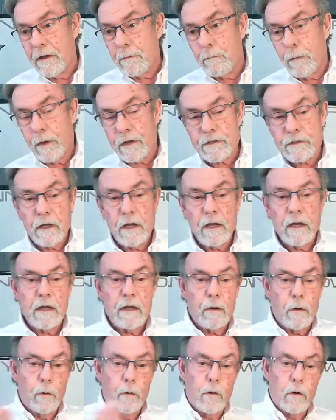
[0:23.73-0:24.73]

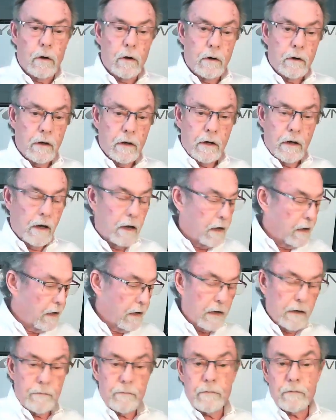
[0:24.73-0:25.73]
Mustang or
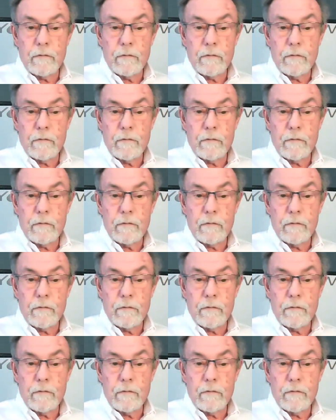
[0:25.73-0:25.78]
uh,